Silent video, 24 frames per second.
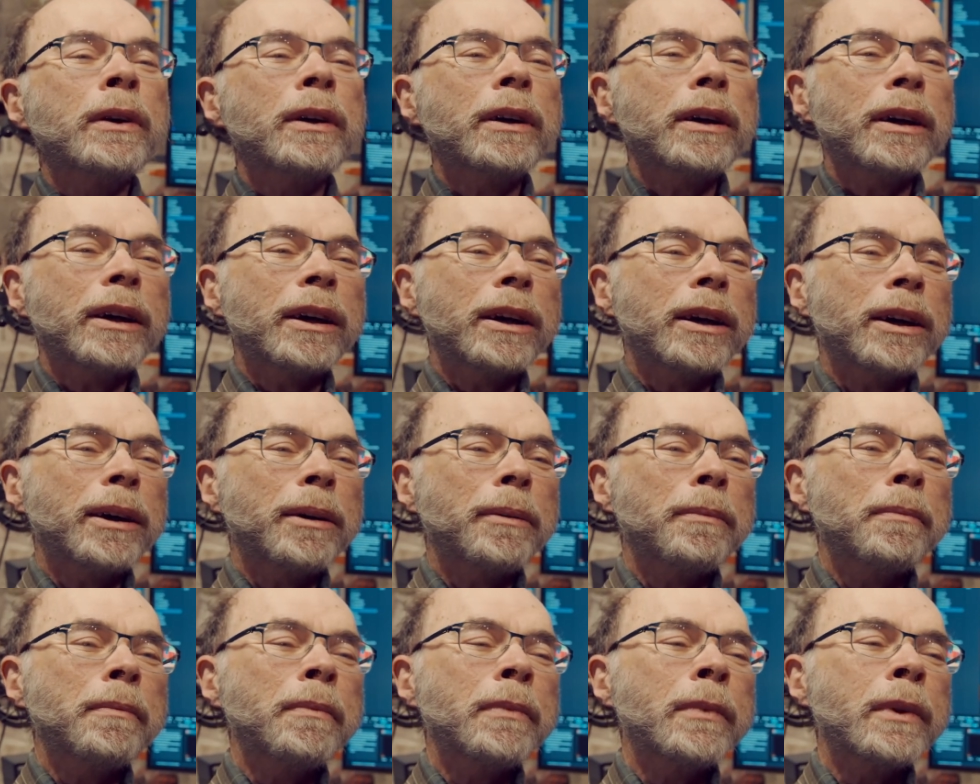
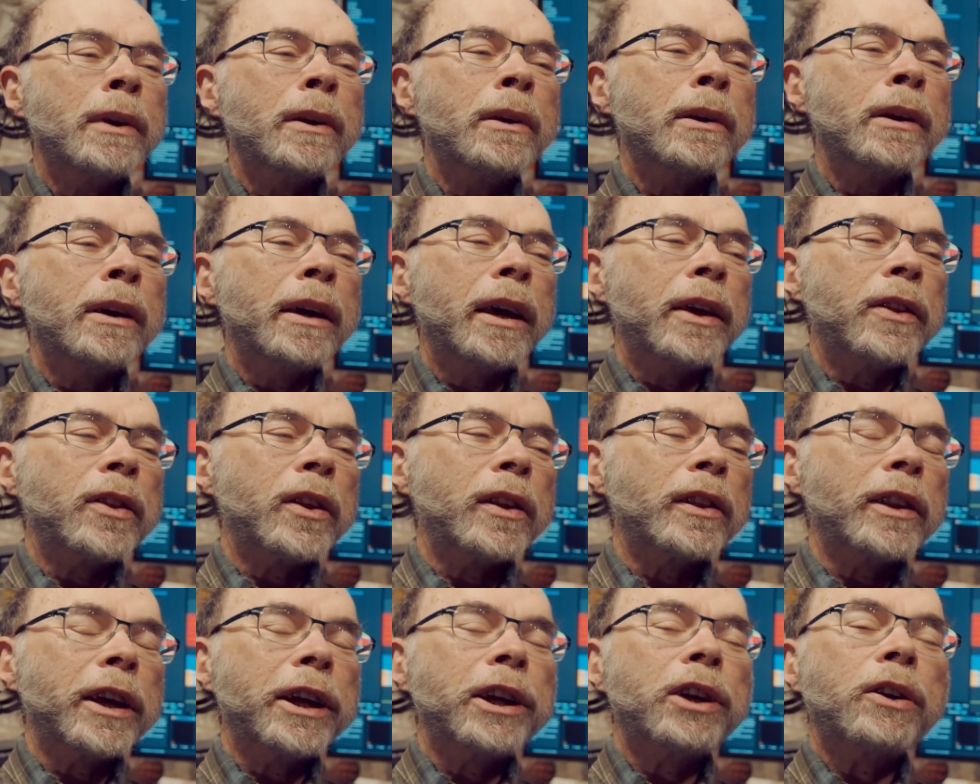and
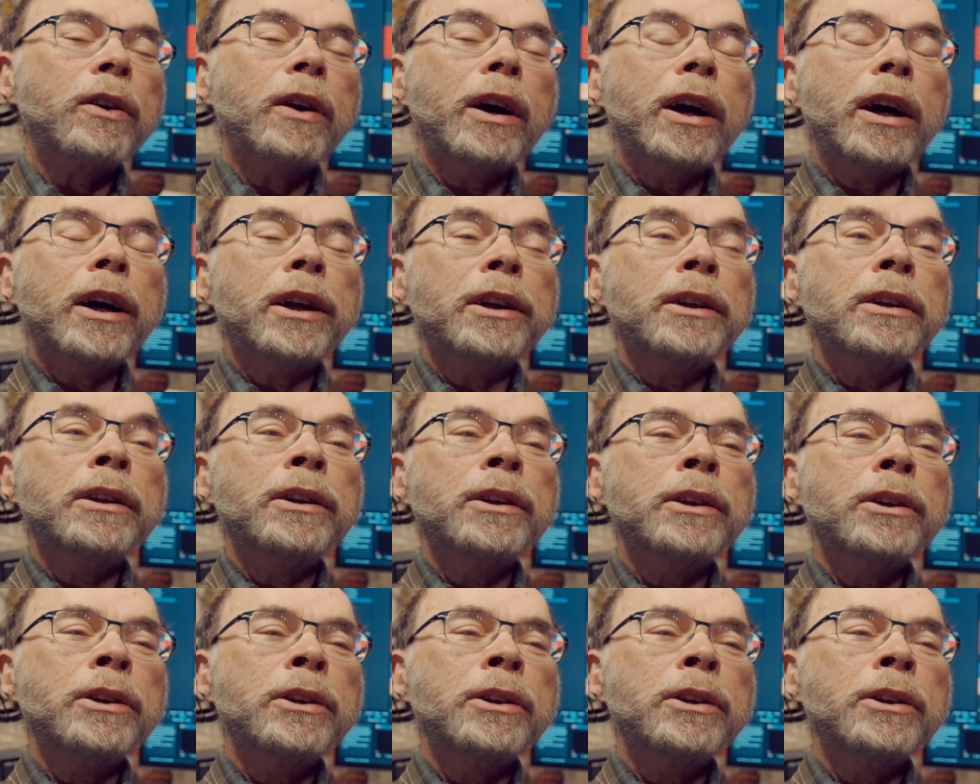then later on,